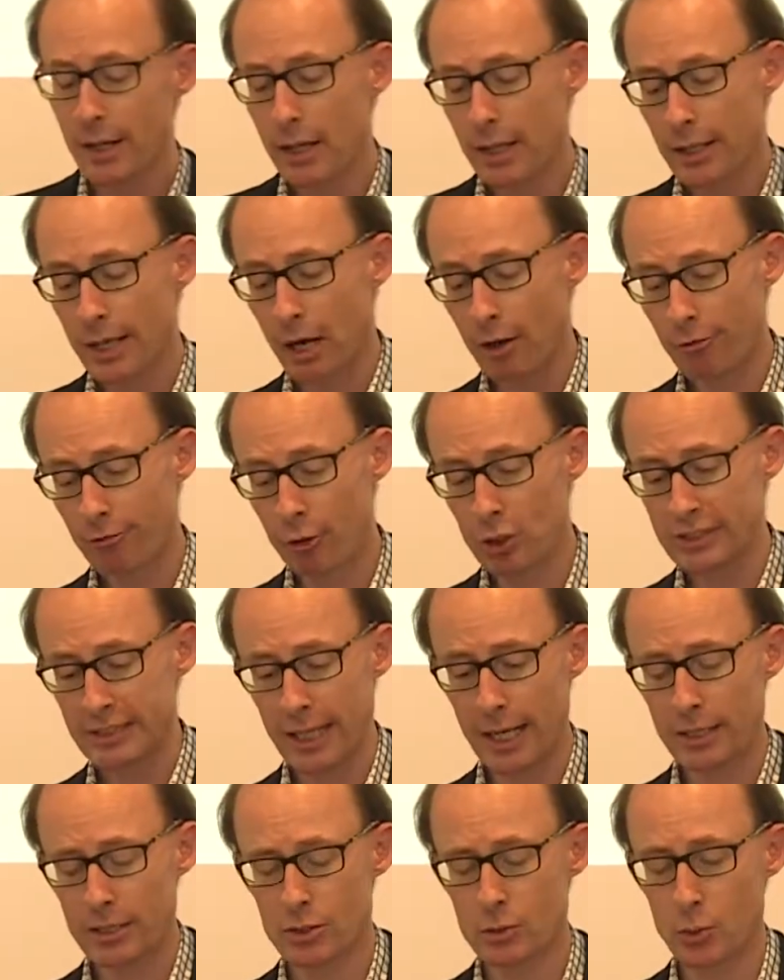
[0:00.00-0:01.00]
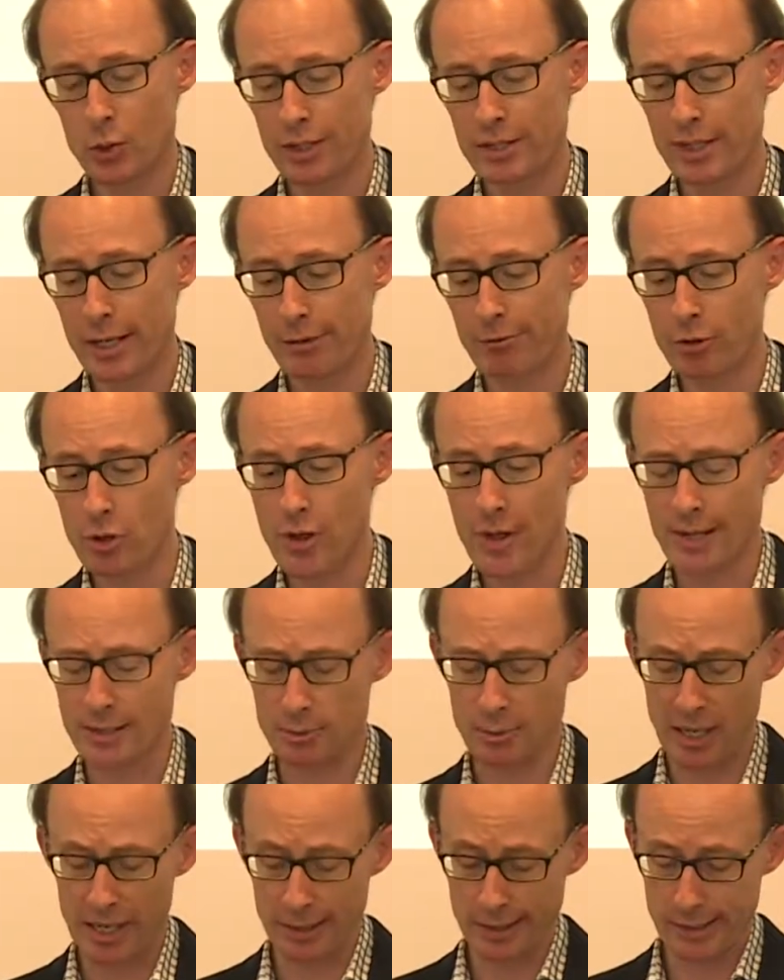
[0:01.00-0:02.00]
Now, firstly, I just want to say a few things
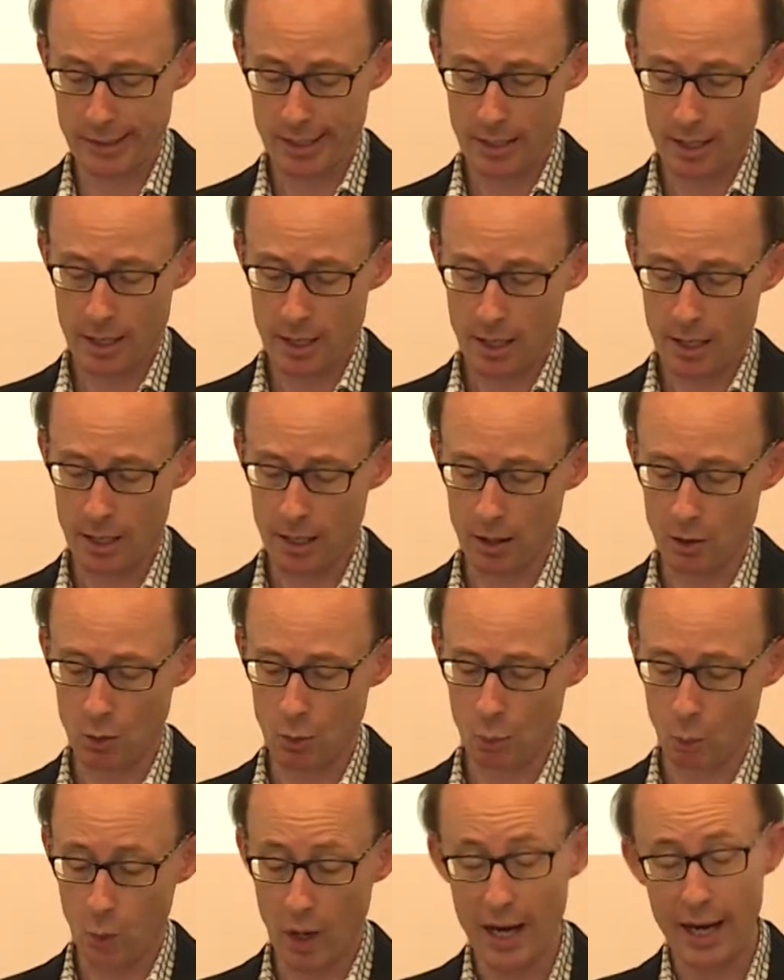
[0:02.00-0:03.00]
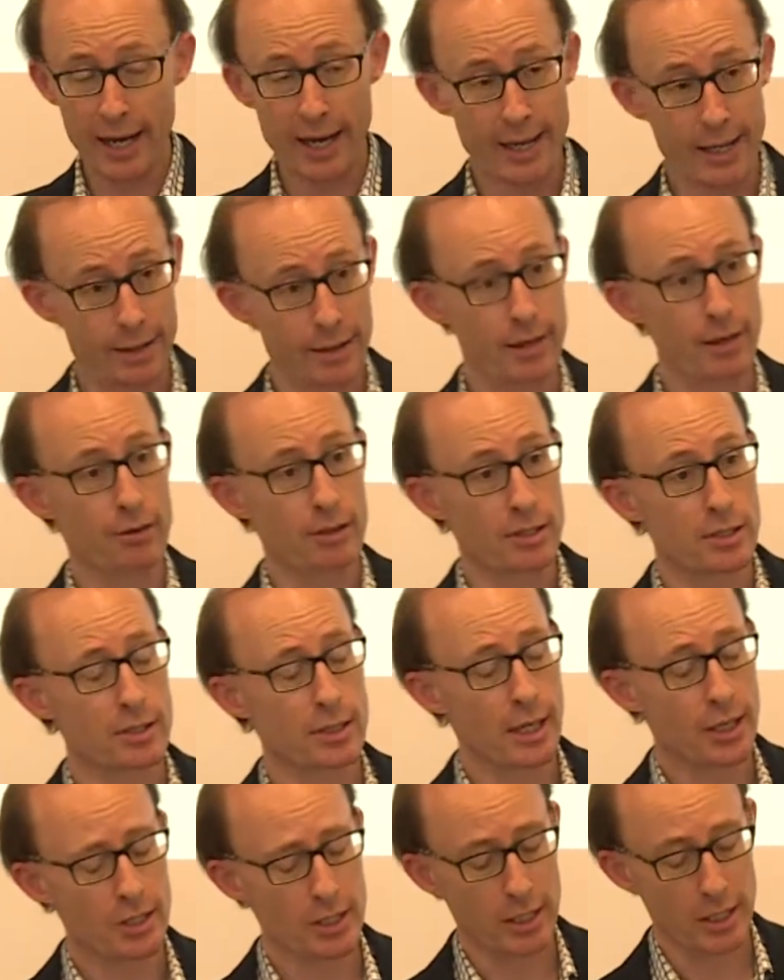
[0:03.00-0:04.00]
about why there is
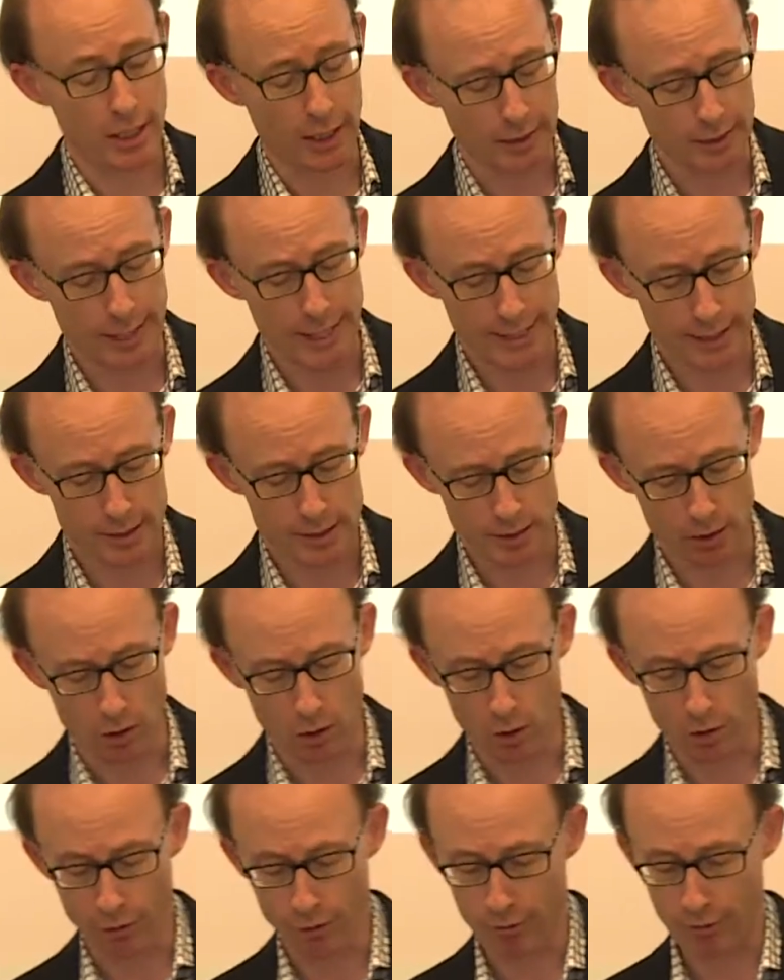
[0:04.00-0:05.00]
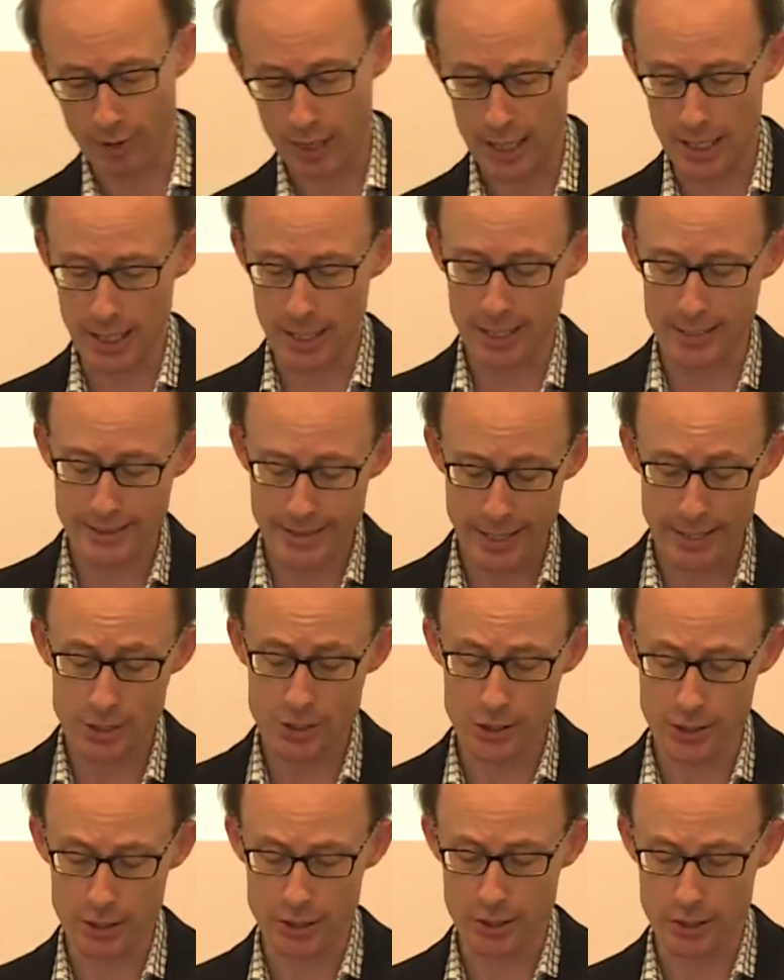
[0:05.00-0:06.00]
such a neglect of
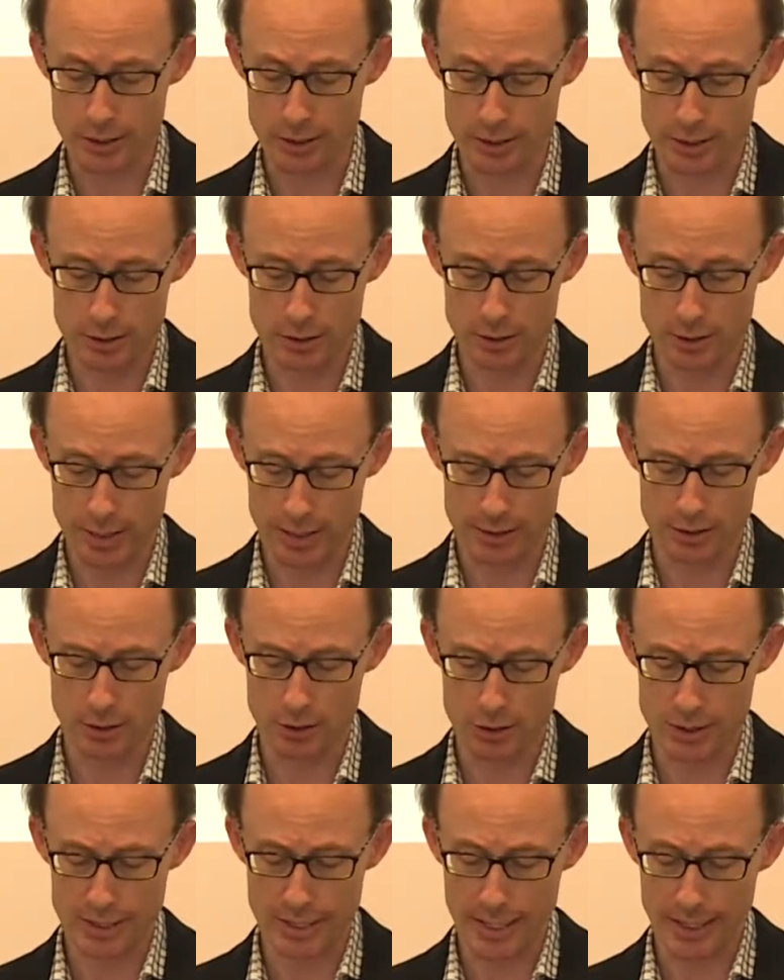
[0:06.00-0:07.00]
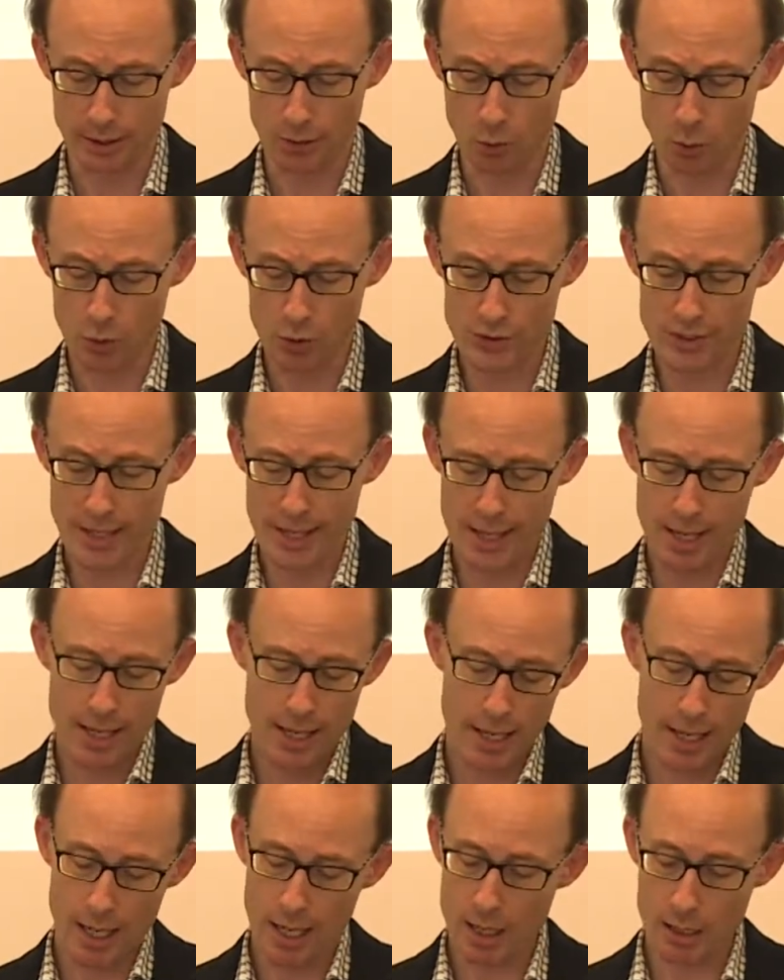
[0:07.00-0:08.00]
attention to these non-state laws.
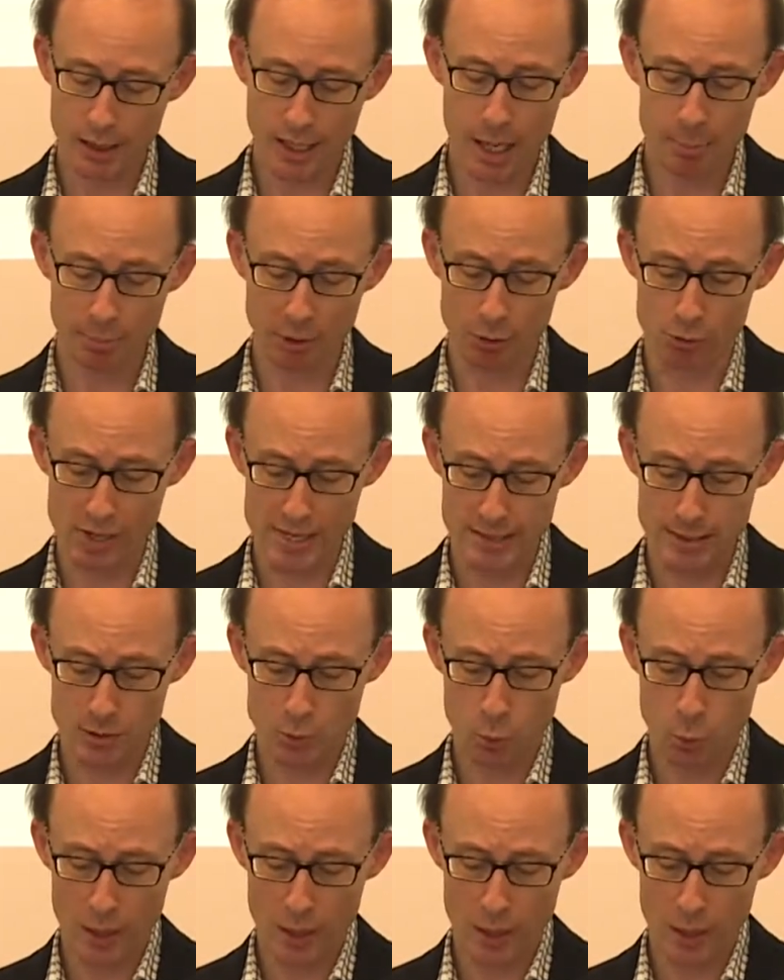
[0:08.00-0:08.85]
A couple of reasons.